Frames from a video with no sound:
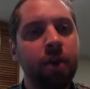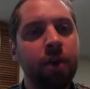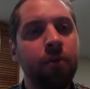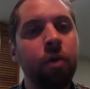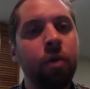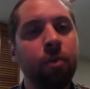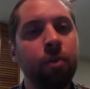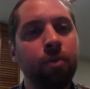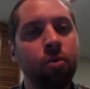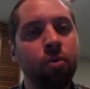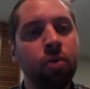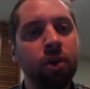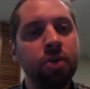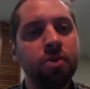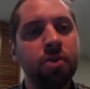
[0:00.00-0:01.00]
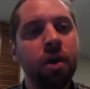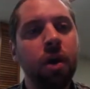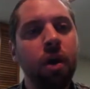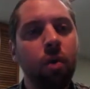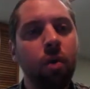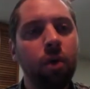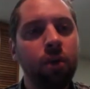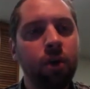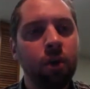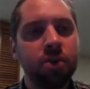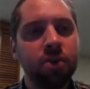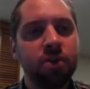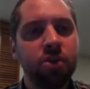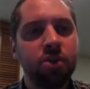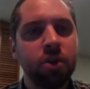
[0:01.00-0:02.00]
if you are prudent with your
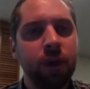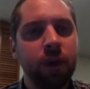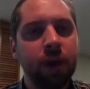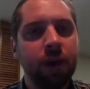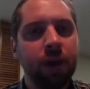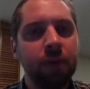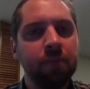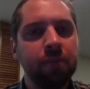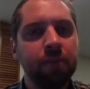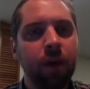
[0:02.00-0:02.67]
decision making.